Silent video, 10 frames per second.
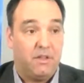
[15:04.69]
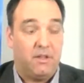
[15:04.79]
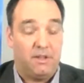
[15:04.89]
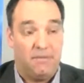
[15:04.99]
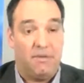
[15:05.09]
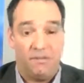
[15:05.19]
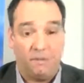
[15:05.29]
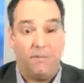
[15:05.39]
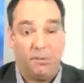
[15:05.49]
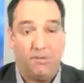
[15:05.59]
the level of
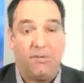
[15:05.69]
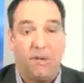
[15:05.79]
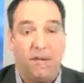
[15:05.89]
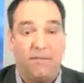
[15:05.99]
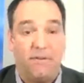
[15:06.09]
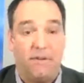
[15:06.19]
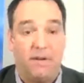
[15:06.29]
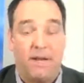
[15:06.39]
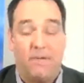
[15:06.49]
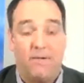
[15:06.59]
support that we have here.
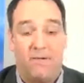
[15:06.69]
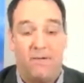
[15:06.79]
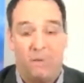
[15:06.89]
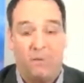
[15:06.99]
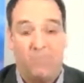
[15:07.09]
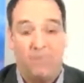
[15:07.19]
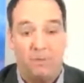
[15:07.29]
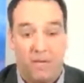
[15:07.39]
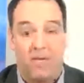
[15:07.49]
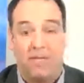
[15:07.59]
And I feel so
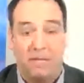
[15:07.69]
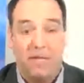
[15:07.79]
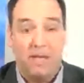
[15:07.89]
lucky.